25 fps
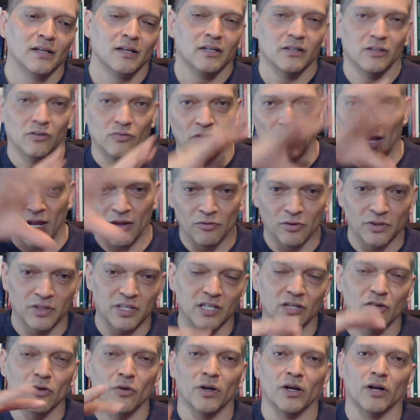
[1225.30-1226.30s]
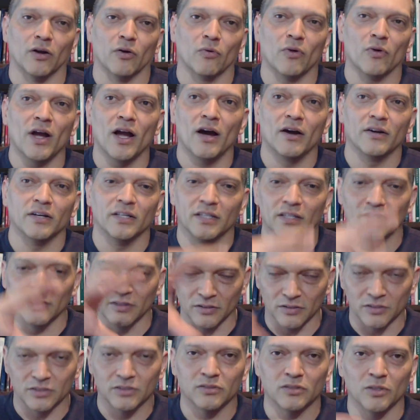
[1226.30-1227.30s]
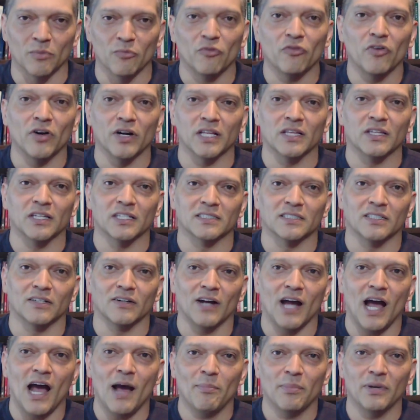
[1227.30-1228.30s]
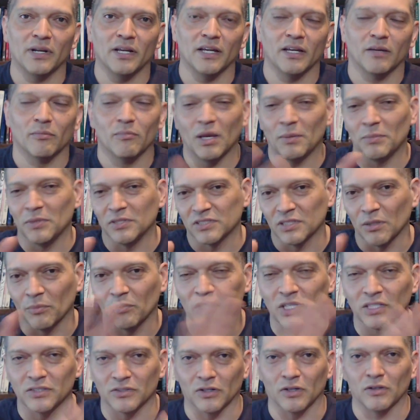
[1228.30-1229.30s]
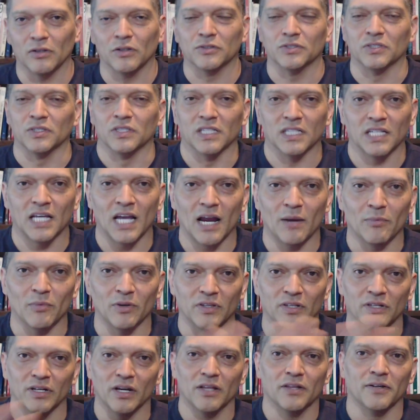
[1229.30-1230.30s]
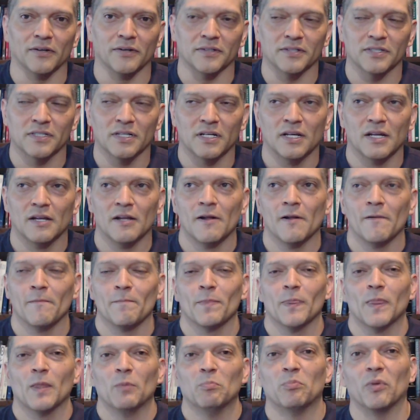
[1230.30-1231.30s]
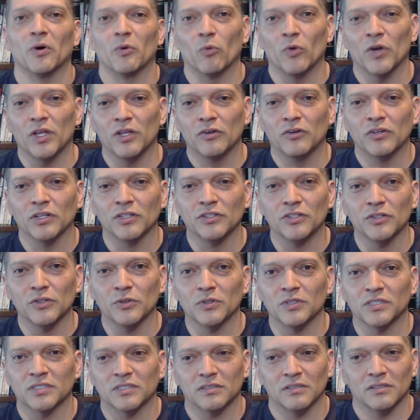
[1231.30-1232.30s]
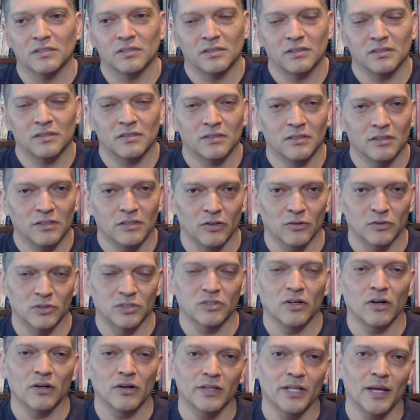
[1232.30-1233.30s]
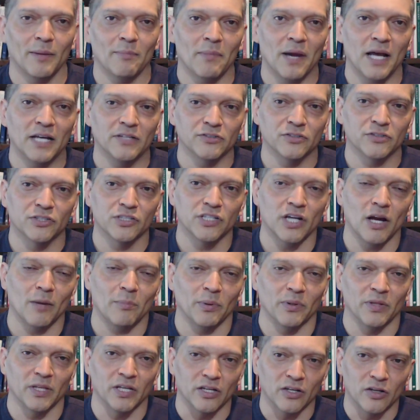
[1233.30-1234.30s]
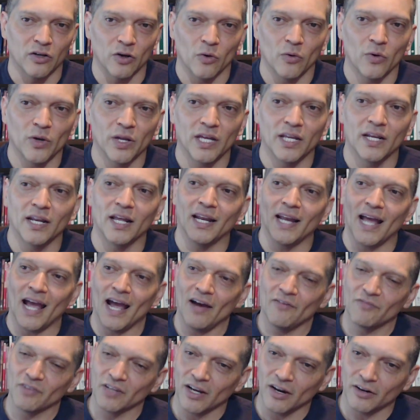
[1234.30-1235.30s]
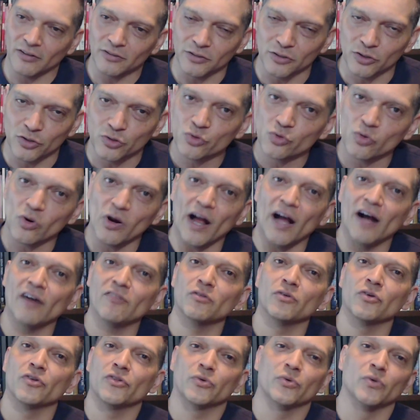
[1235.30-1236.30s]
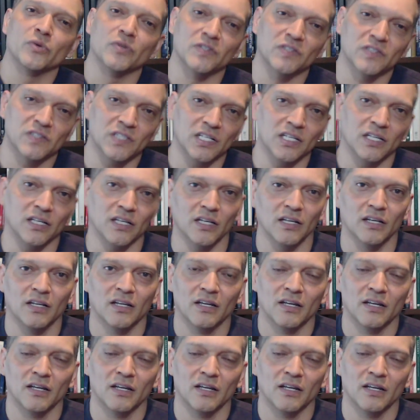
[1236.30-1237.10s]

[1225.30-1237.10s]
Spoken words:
of everything going around, and then there's some funny things that are happening. Maybe some things are closer to the camera than others. But what you could do is, start on that master shot, but then go in and have the characters travel through the scene,